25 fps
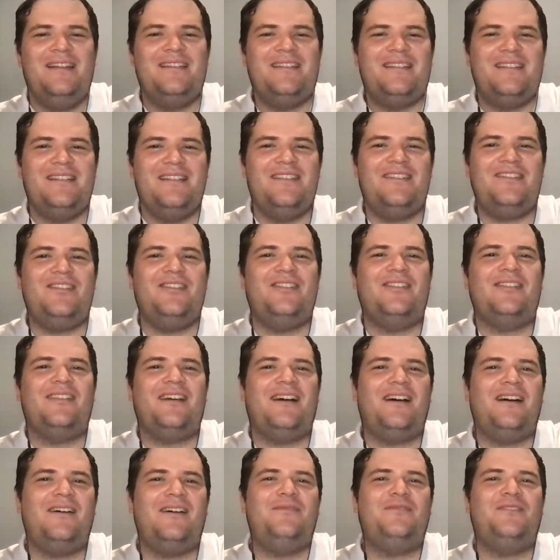Since you
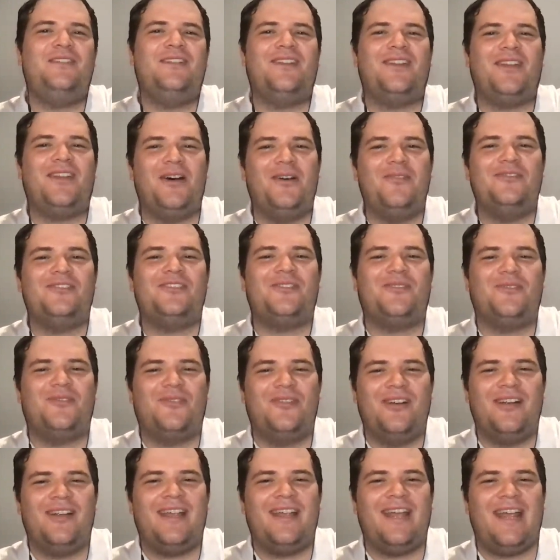love the
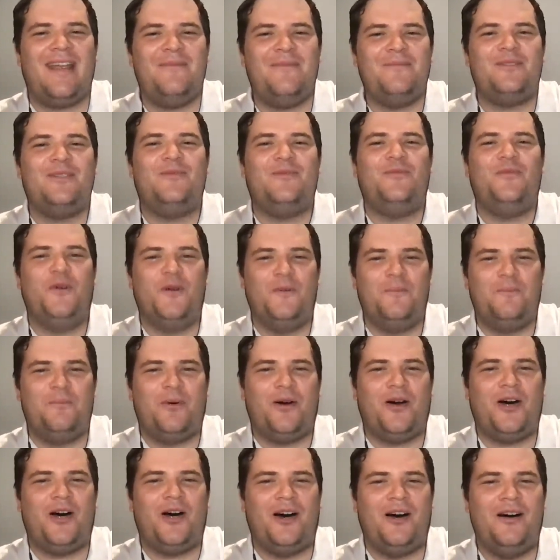low-scoring games in
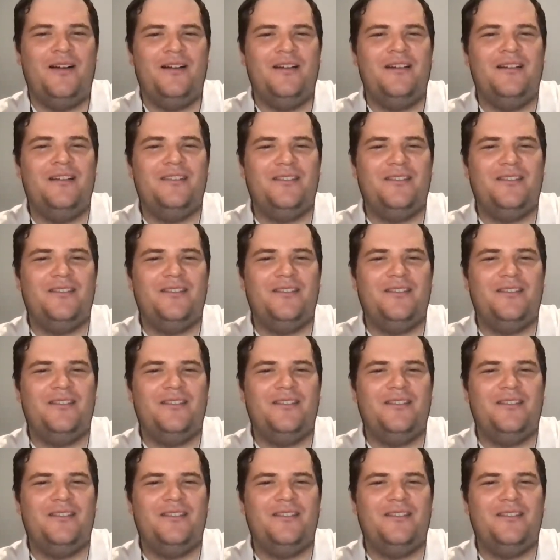football,